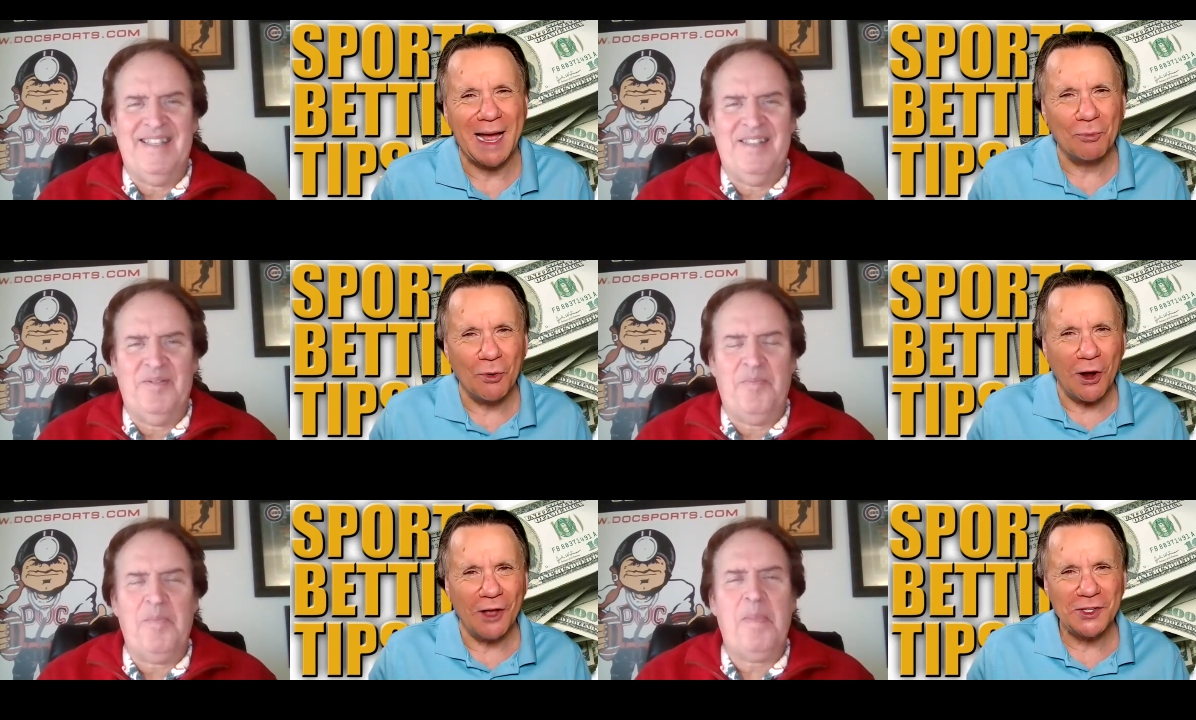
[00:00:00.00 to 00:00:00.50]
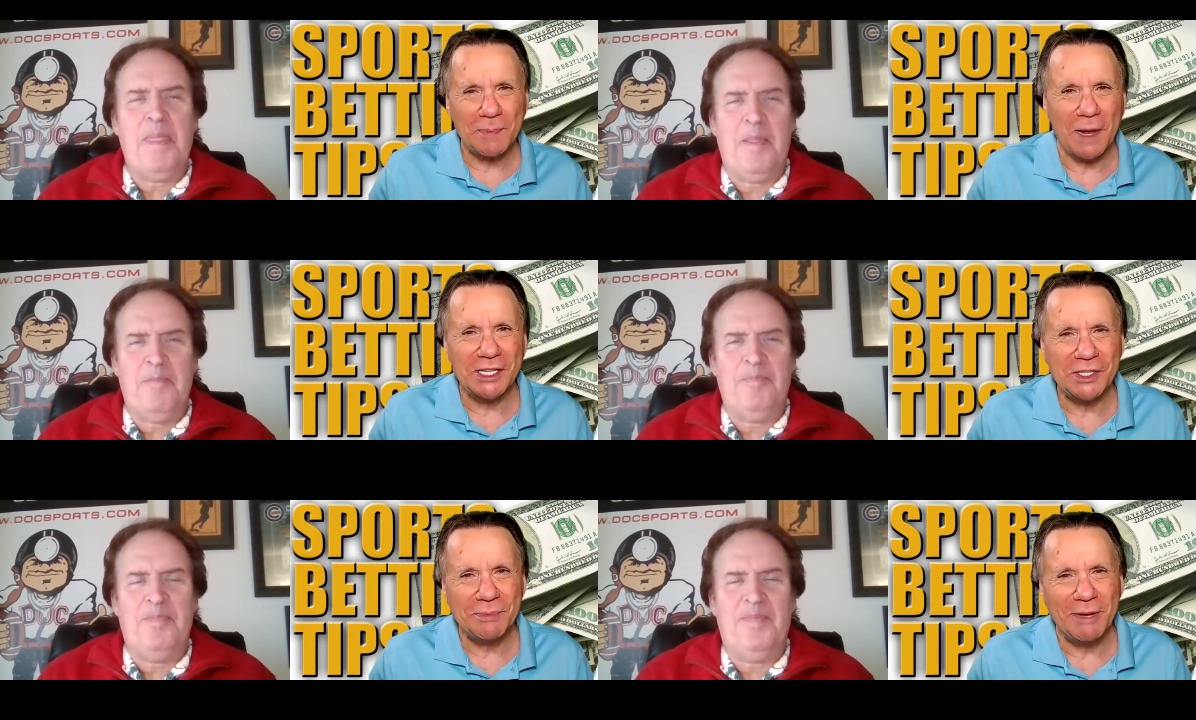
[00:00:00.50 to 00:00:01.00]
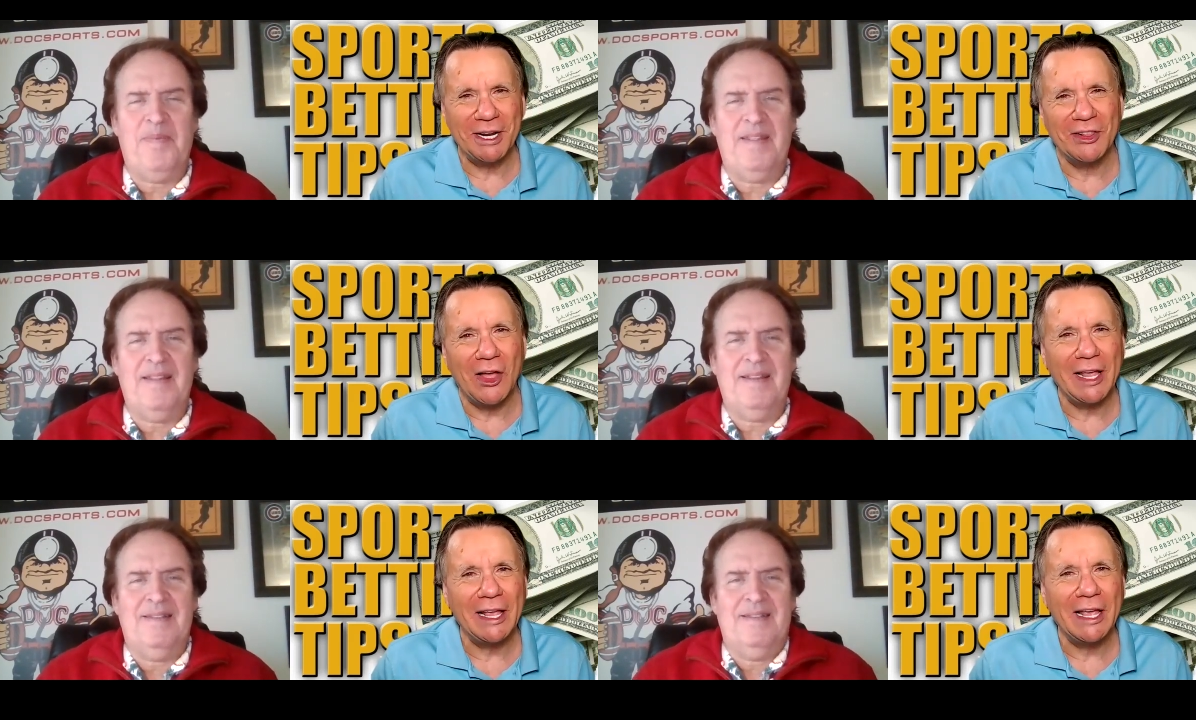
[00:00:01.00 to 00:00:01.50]
Speaker 1: I'm Ross Benjamin,
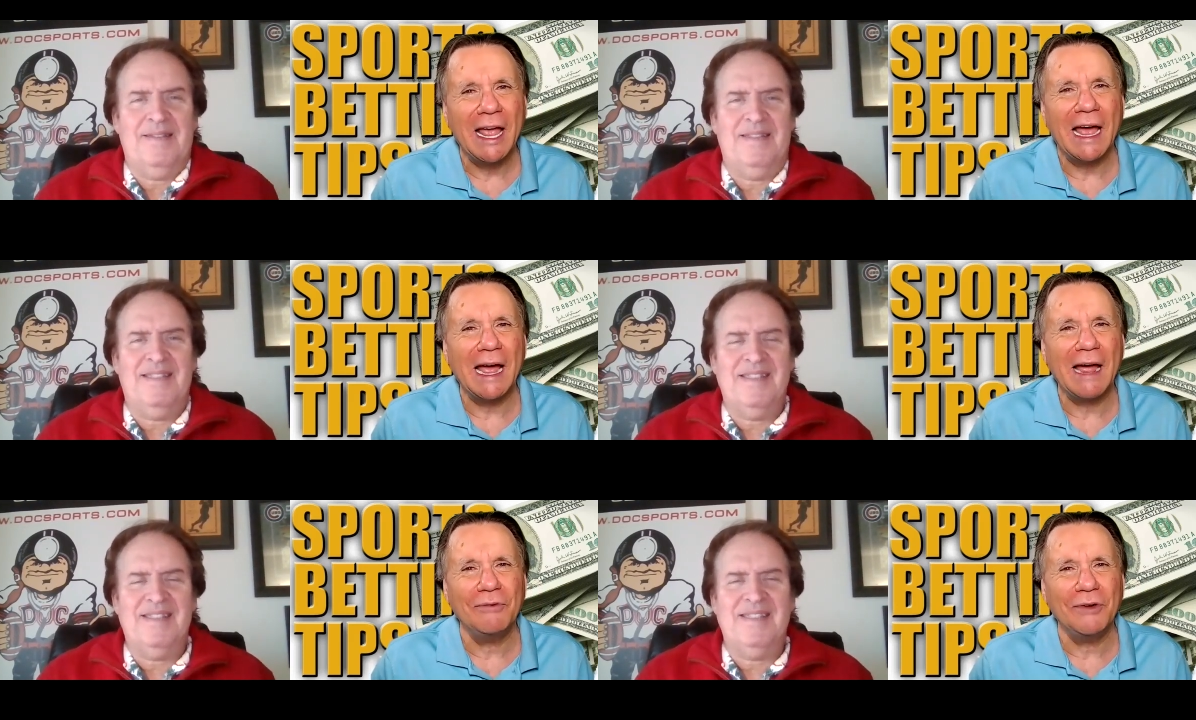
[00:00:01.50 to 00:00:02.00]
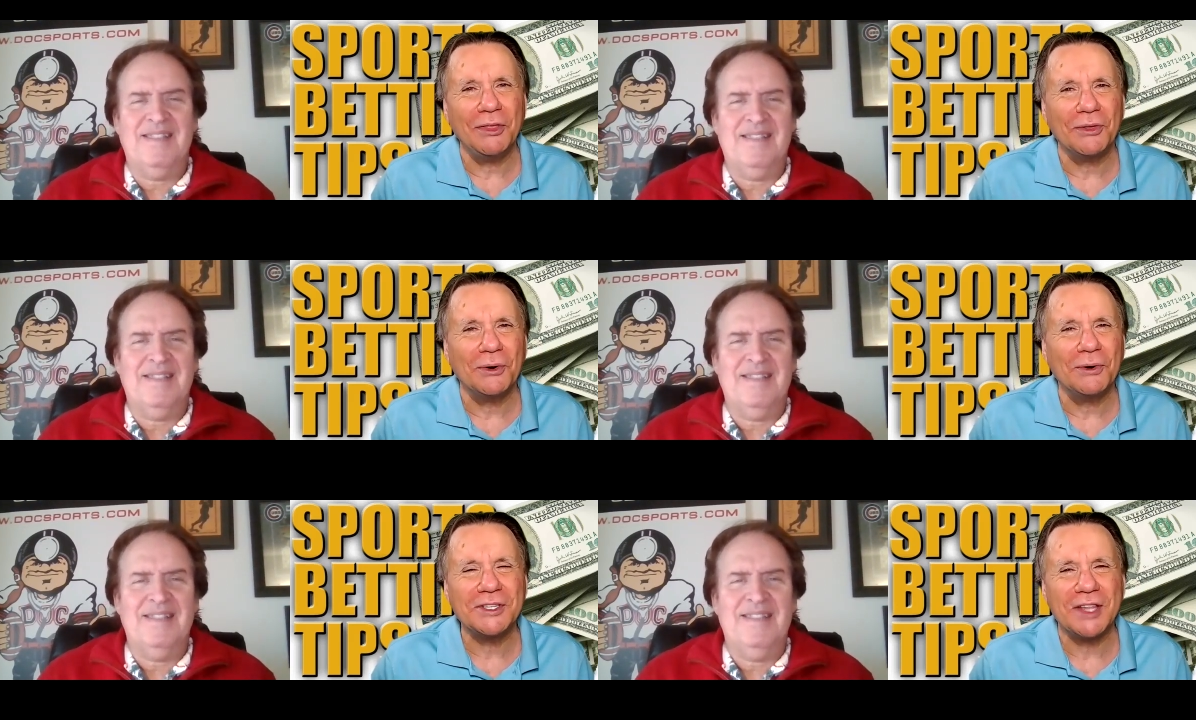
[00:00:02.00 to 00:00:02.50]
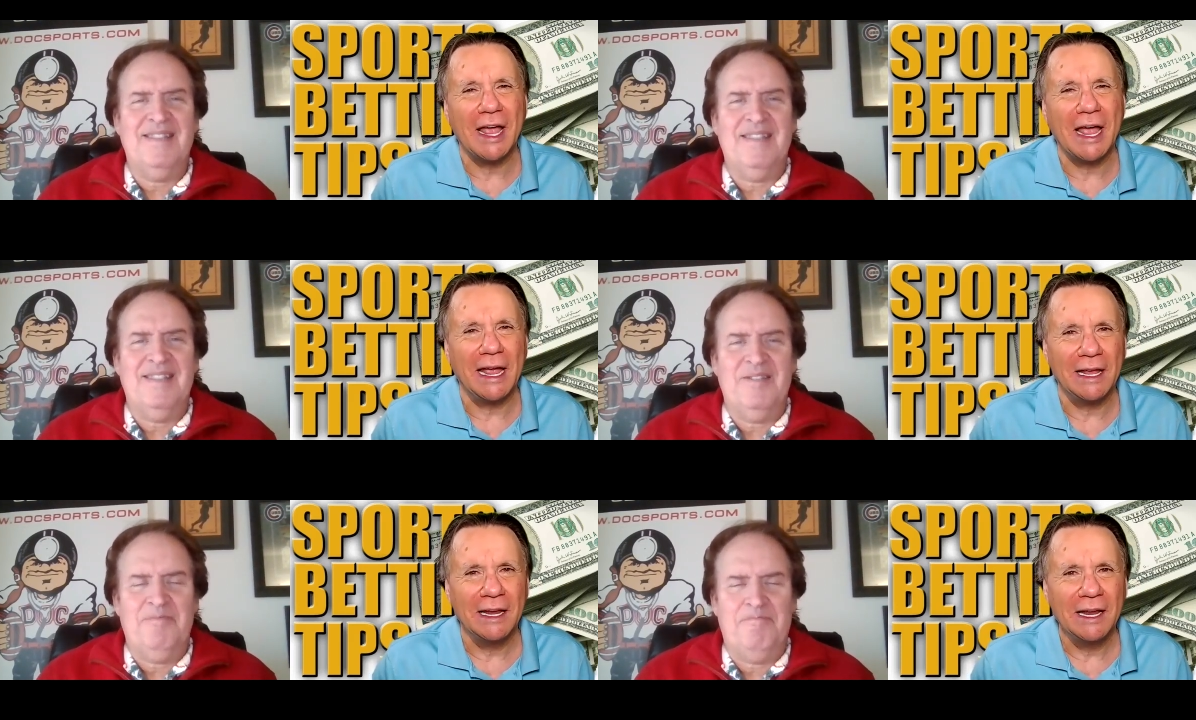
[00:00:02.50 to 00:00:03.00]
and like every
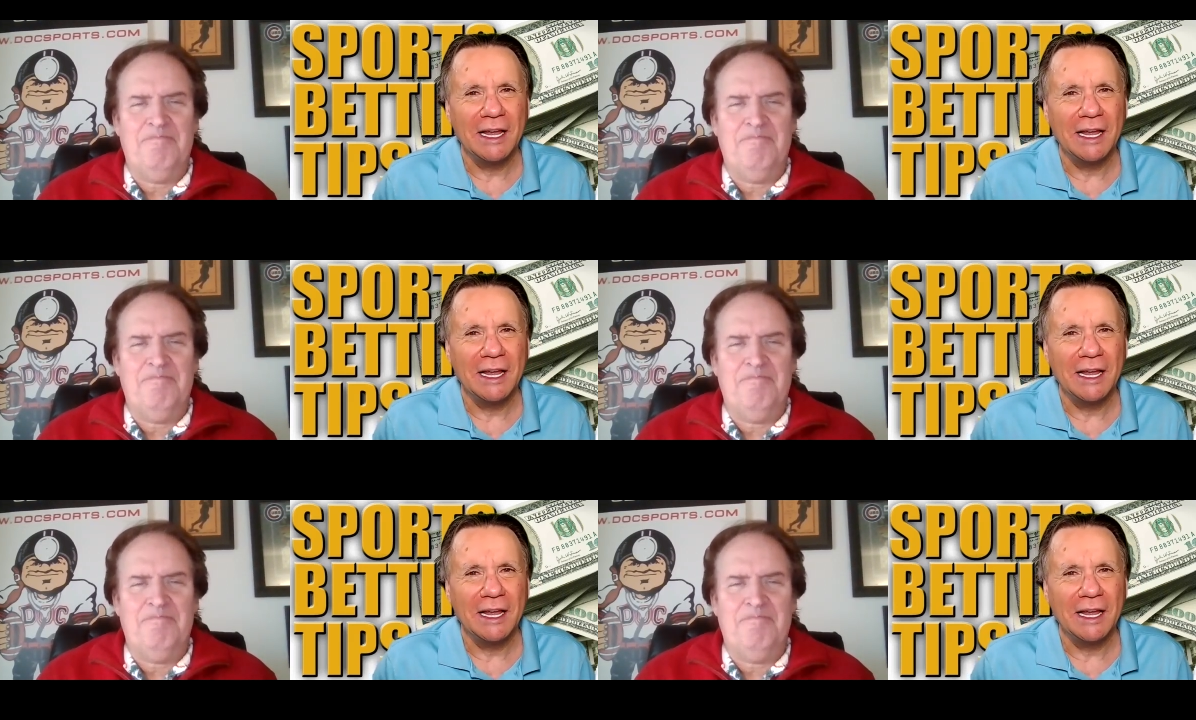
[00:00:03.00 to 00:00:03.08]
Thursday,